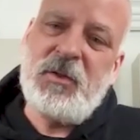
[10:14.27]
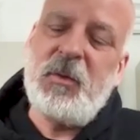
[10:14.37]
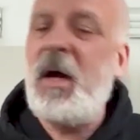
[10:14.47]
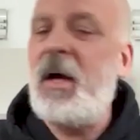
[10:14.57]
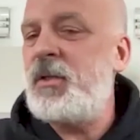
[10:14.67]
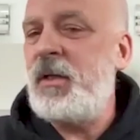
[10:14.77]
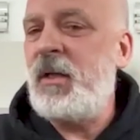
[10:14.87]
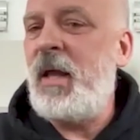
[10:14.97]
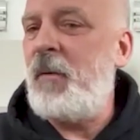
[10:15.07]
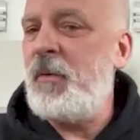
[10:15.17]
to actually
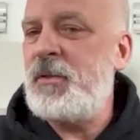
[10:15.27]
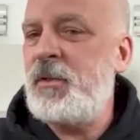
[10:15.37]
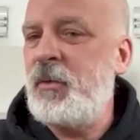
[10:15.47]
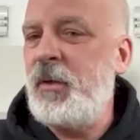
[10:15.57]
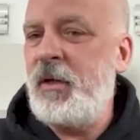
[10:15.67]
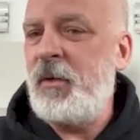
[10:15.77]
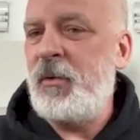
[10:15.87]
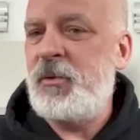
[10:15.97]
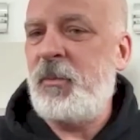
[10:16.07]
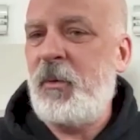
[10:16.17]
allow us to create
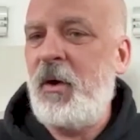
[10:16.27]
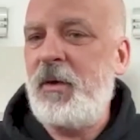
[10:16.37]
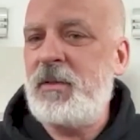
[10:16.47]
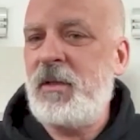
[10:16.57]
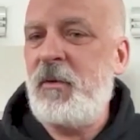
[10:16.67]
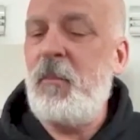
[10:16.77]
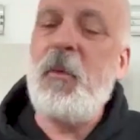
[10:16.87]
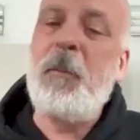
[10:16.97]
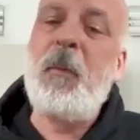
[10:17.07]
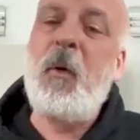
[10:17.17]
commercial products that are
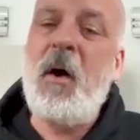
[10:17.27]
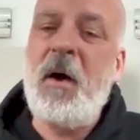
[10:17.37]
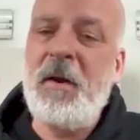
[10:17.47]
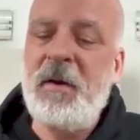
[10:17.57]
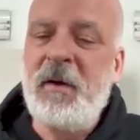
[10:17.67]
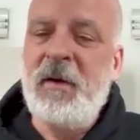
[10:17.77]
more broad.